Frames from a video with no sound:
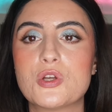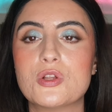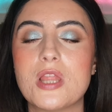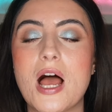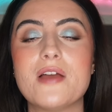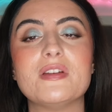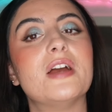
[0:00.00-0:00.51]
go
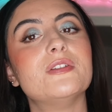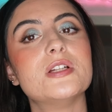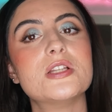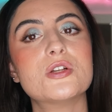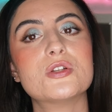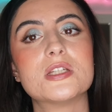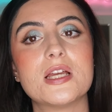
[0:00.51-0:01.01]
live every
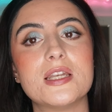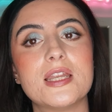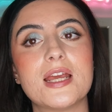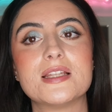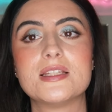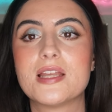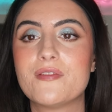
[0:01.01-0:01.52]
single Sunday
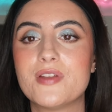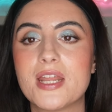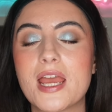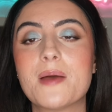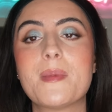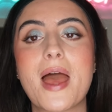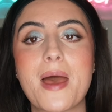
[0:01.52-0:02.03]
at 7
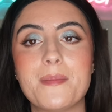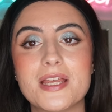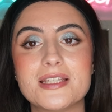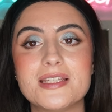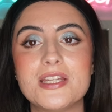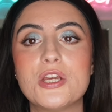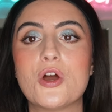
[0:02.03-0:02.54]
a.m.
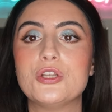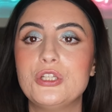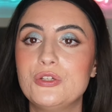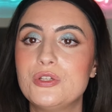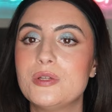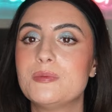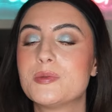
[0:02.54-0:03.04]
MST on
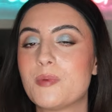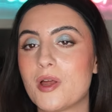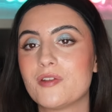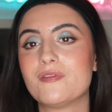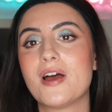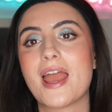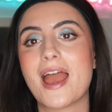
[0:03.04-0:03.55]
YouTube,
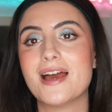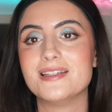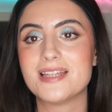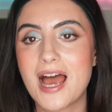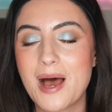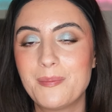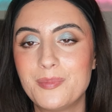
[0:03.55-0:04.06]
Spotify, and
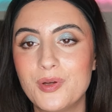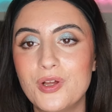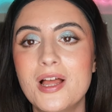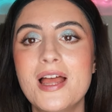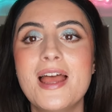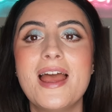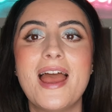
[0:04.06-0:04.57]

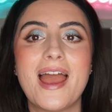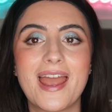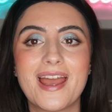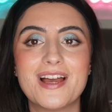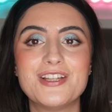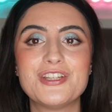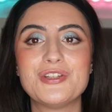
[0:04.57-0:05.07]
Apple.
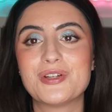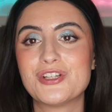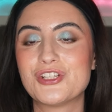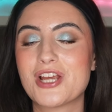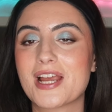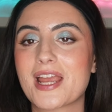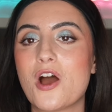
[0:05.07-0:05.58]
And you can
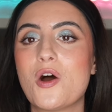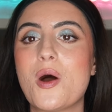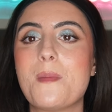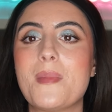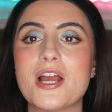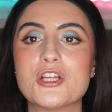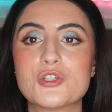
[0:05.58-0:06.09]
check out
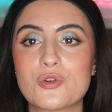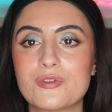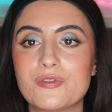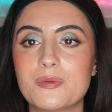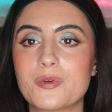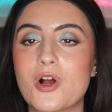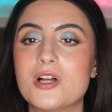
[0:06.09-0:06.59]
my short
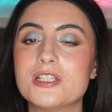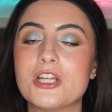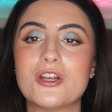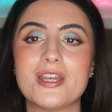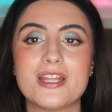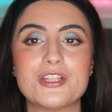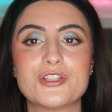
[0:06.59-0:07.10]
form content
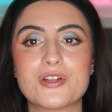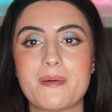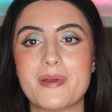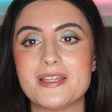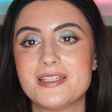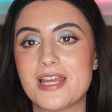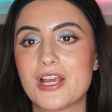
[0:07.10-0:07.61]
on Instagram
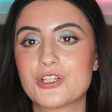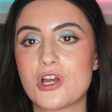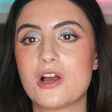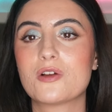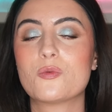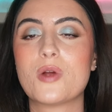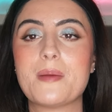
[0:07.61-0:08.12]
and
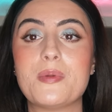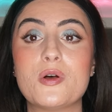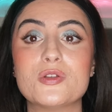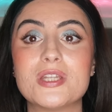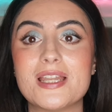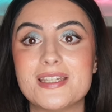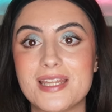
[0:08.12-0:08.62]
TikTok where I post